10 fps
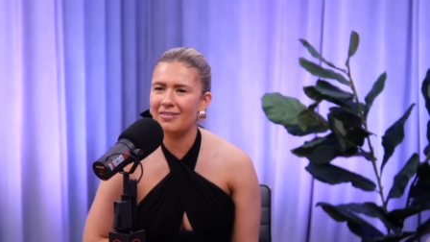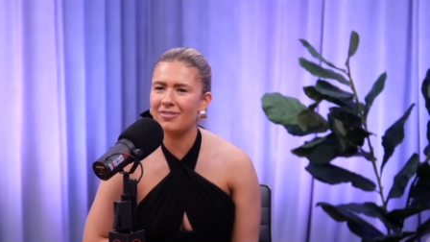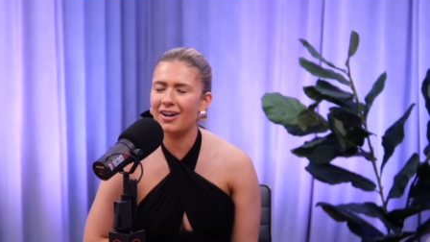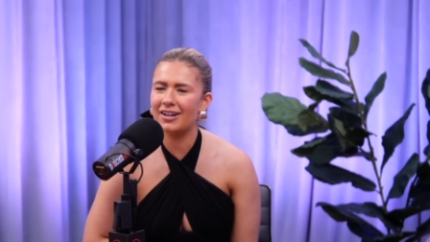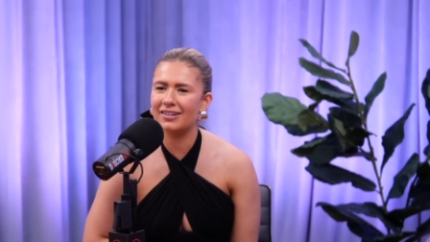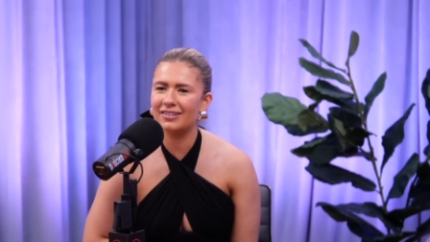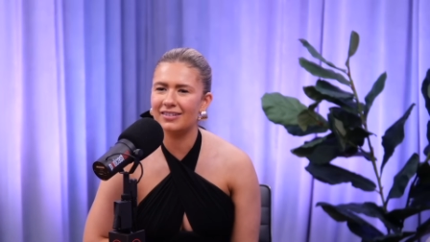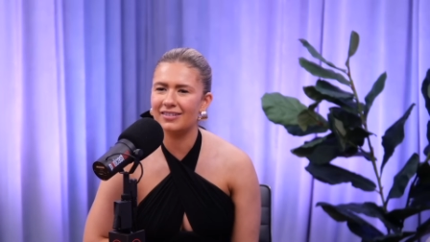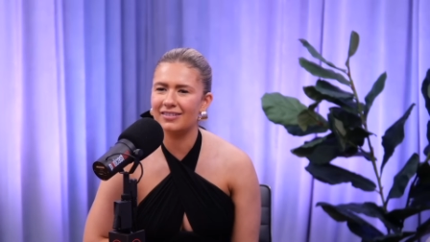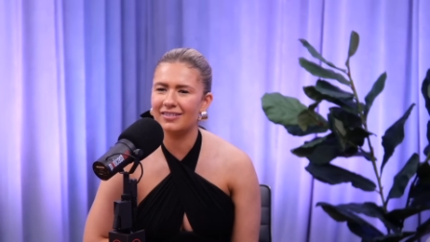not
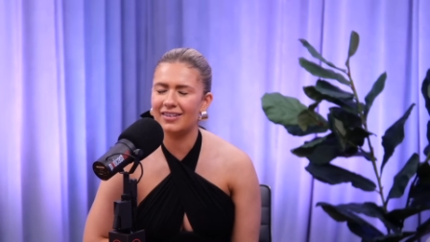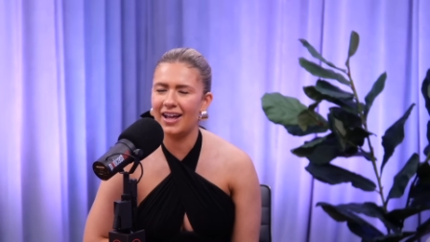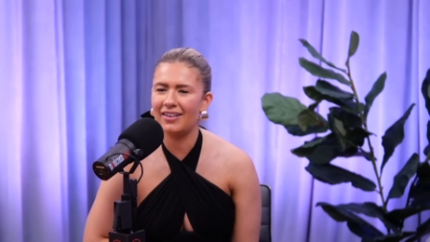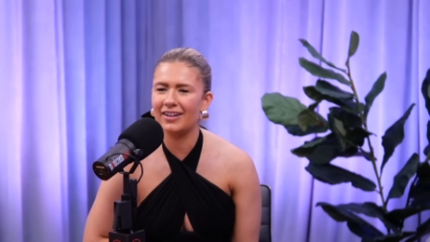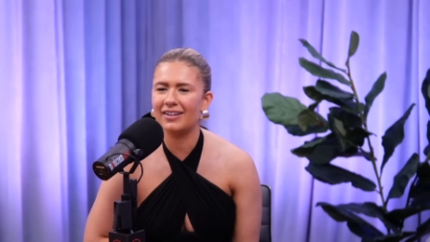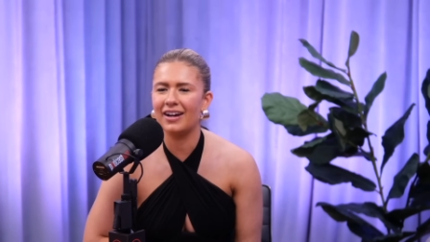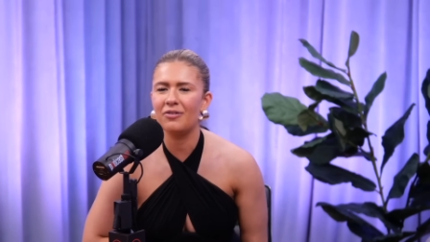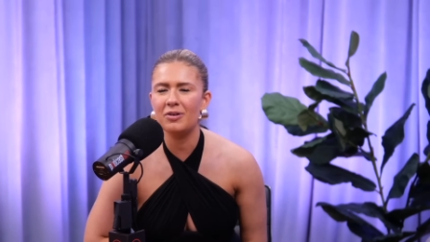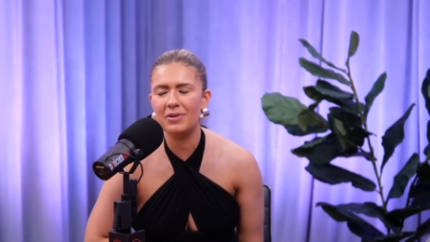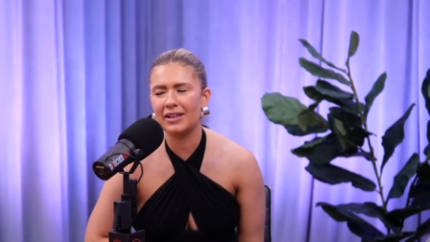that like I don't
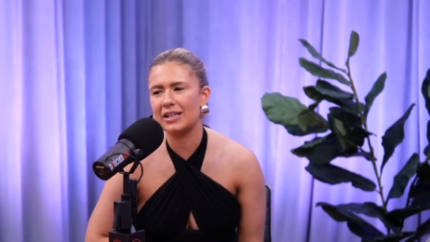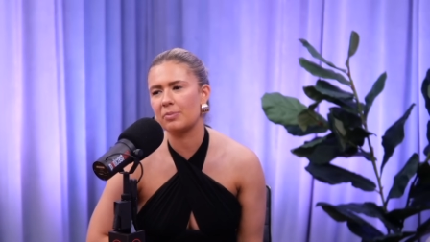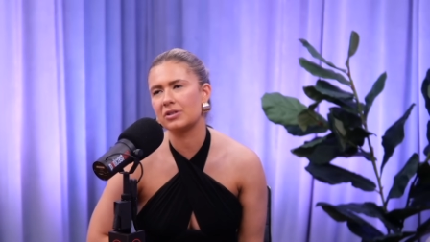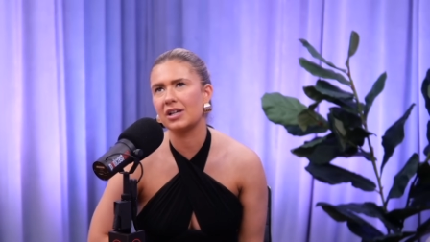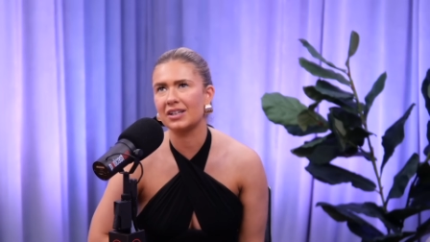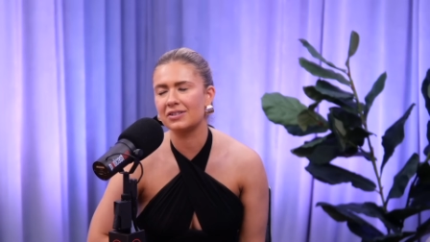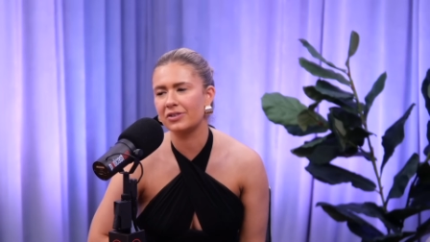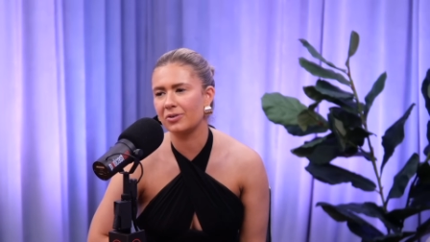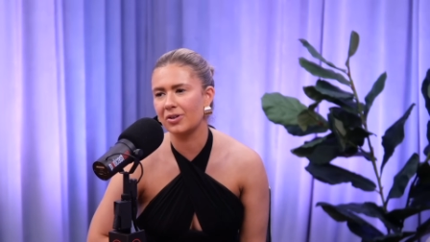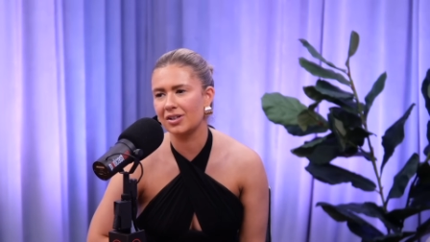want to be like that protective,
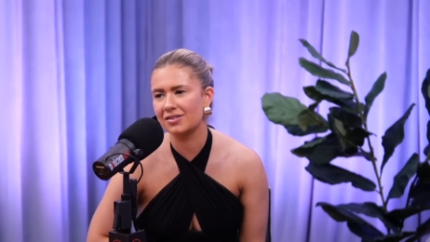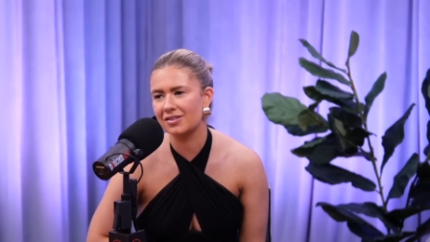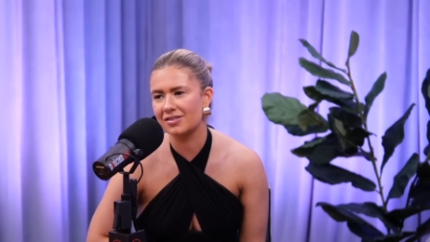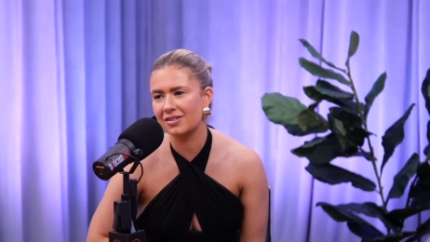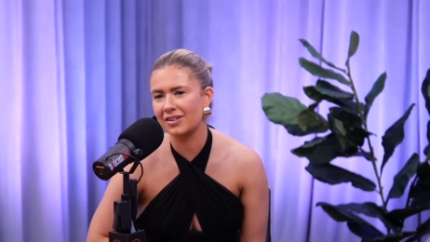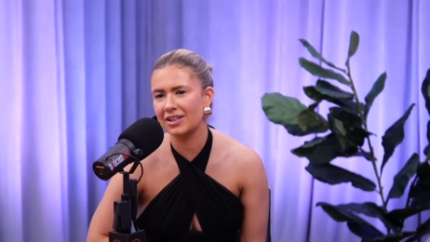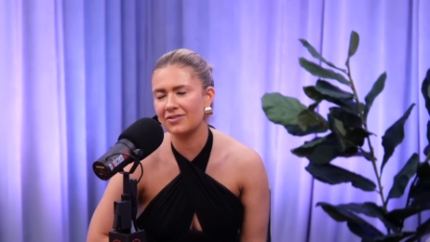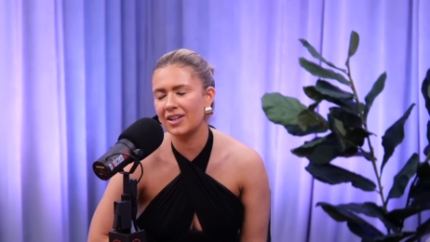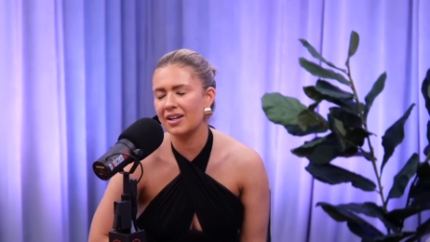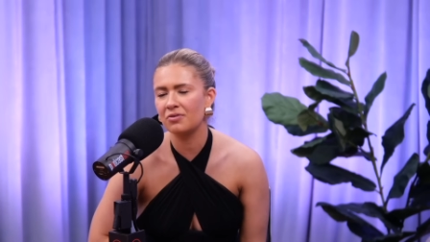annoying sister. Like
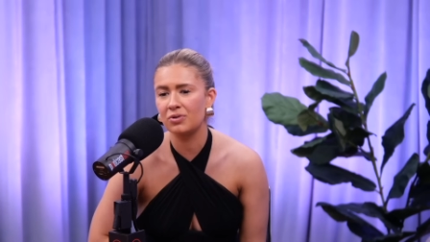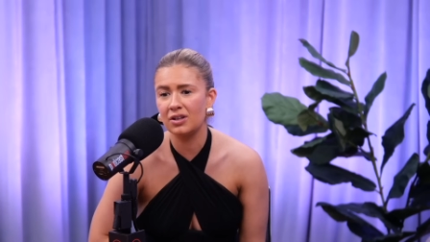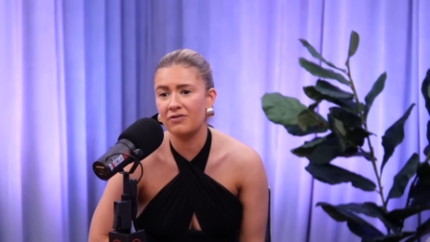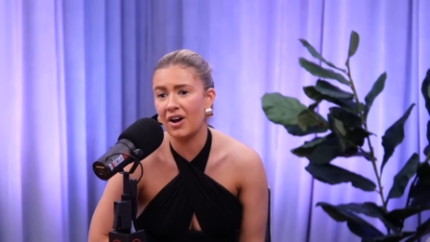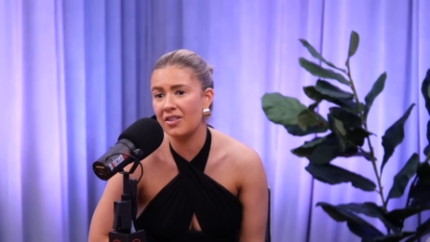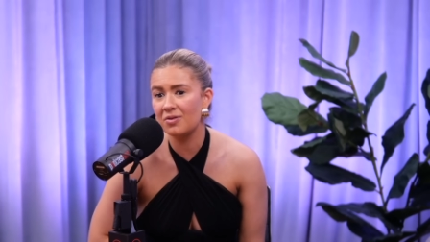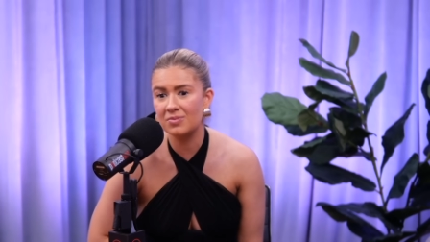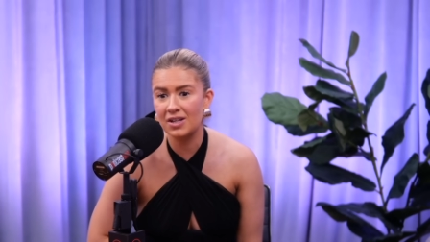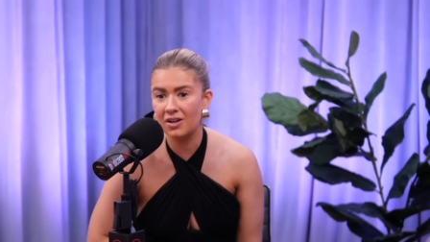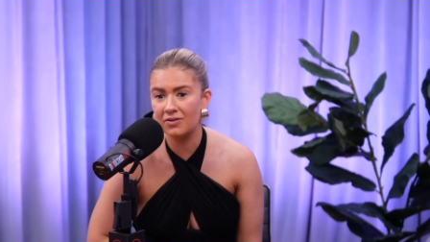if they really find
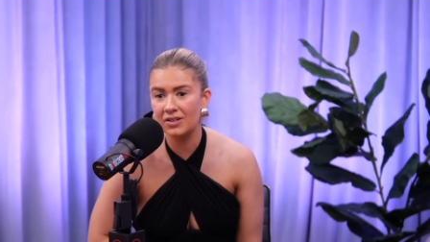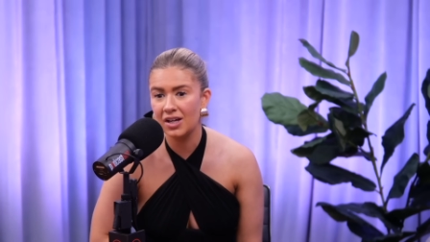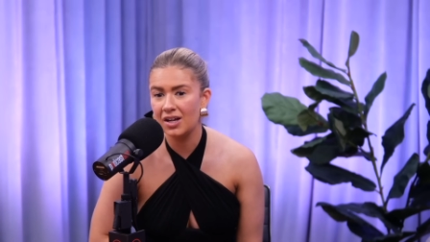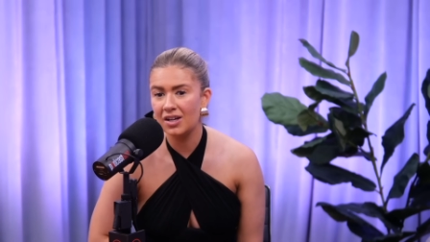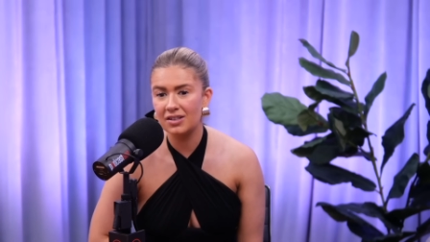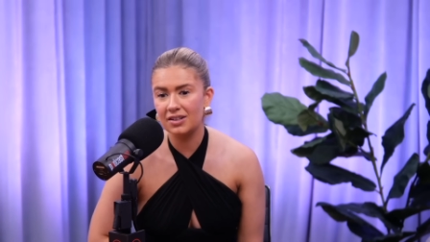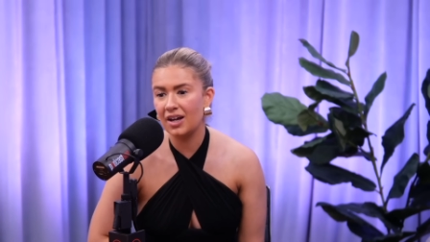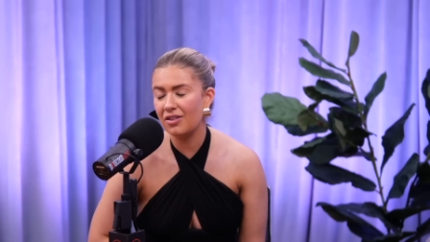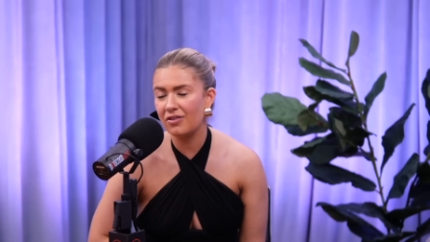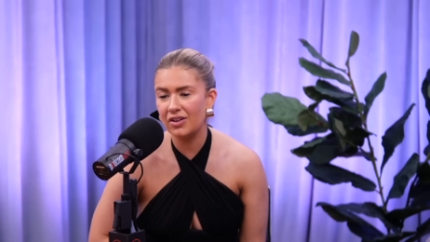themselves
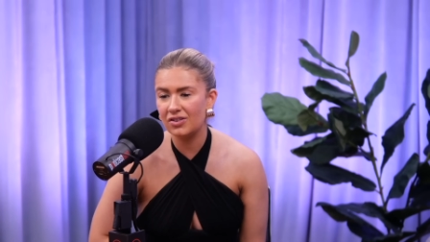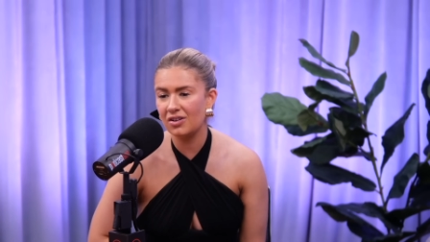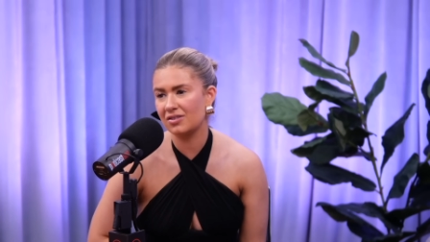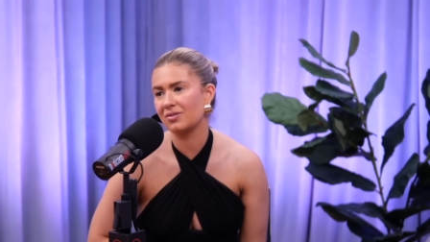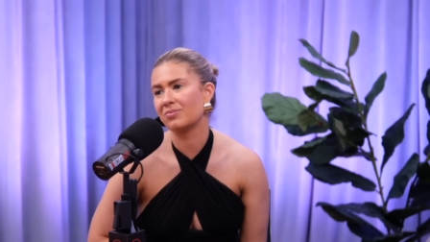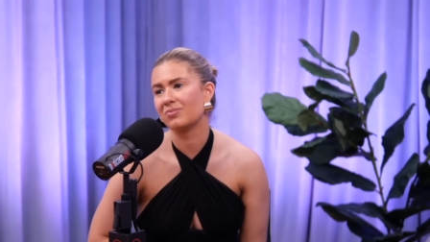together, that's awesome.